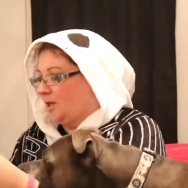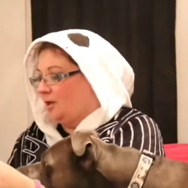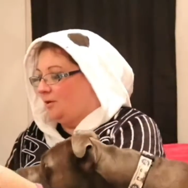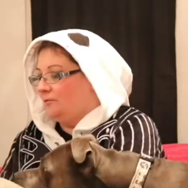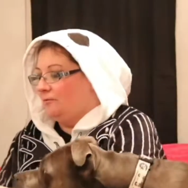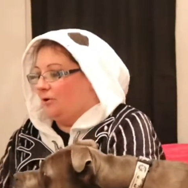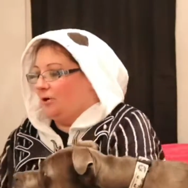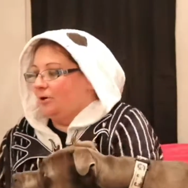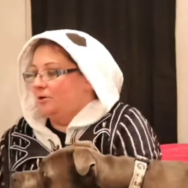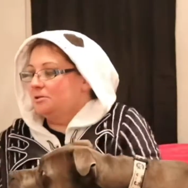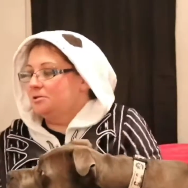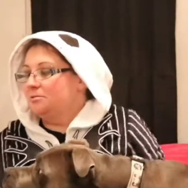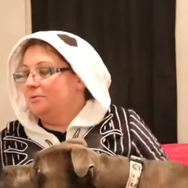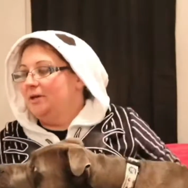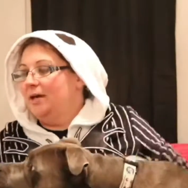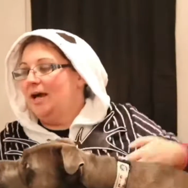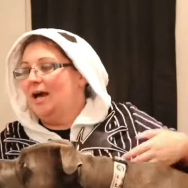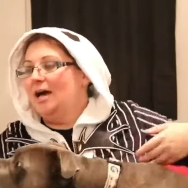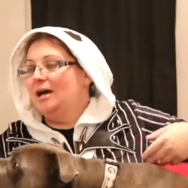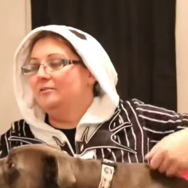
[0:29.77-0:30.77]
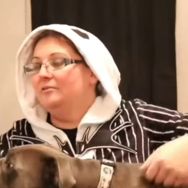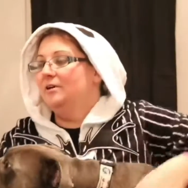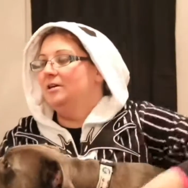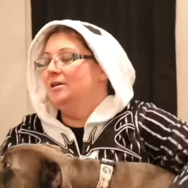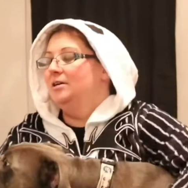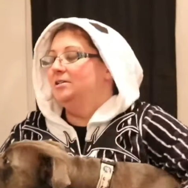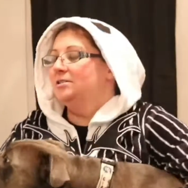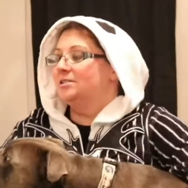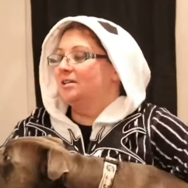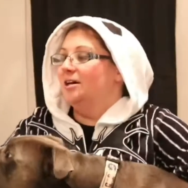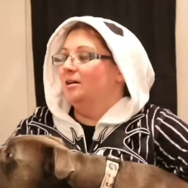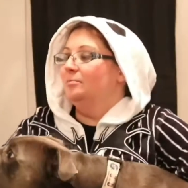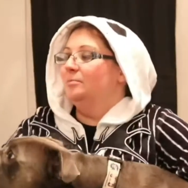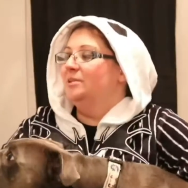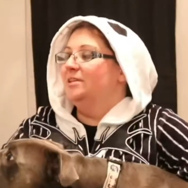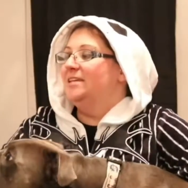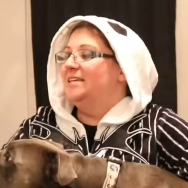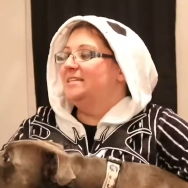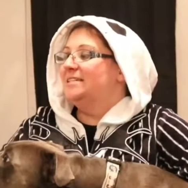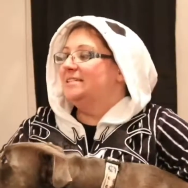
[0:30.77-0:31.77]
First, we have
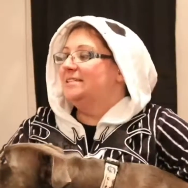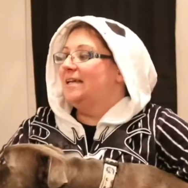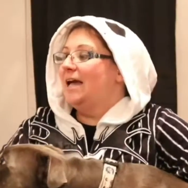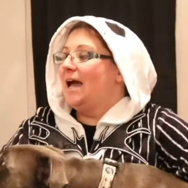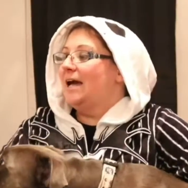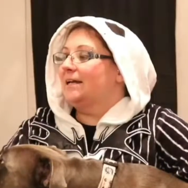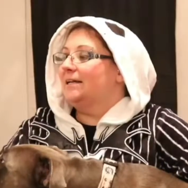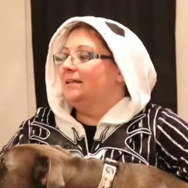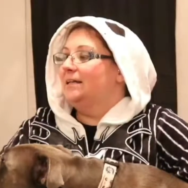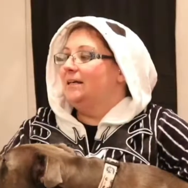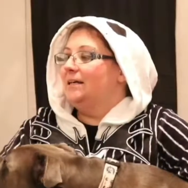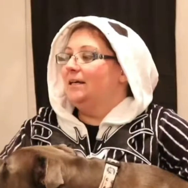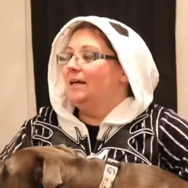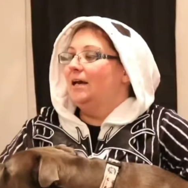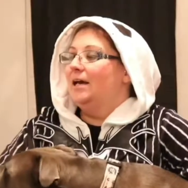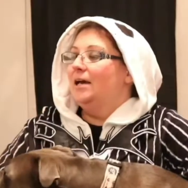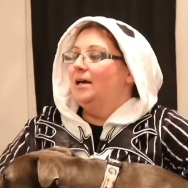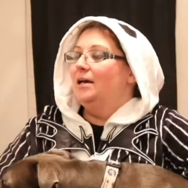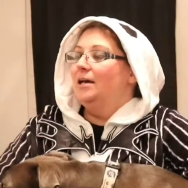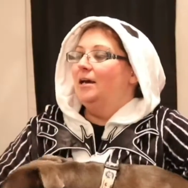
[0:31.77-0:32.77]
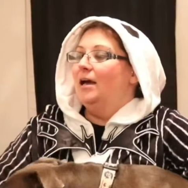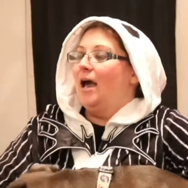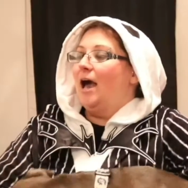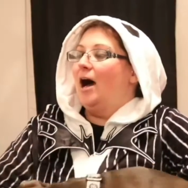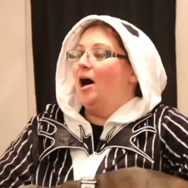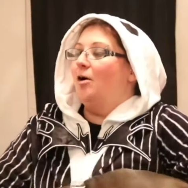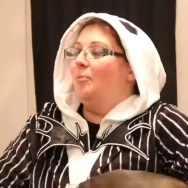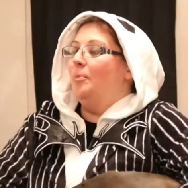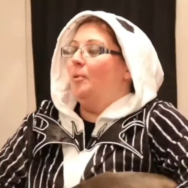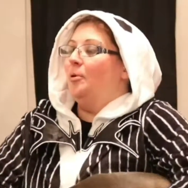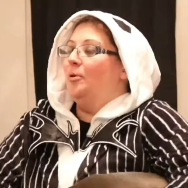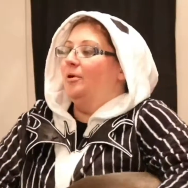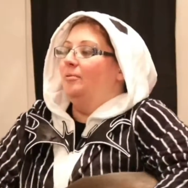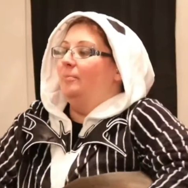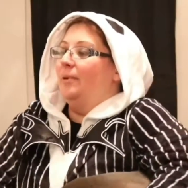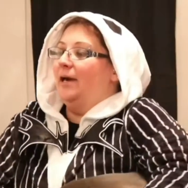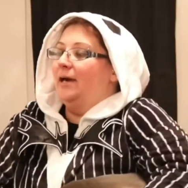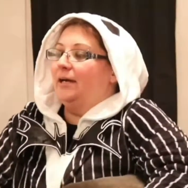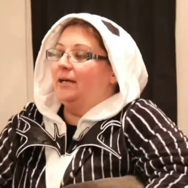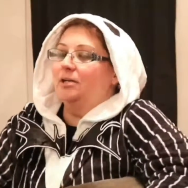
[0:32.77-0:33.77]
the snacking apple and
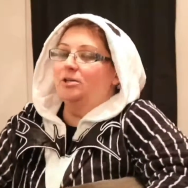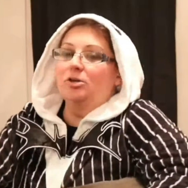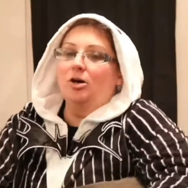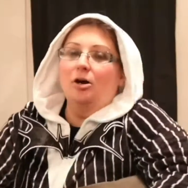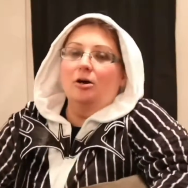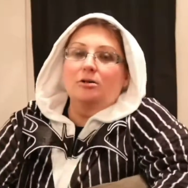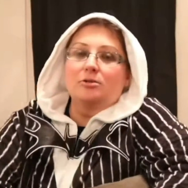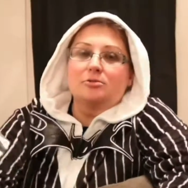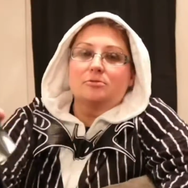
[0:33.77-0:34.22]
bacon dog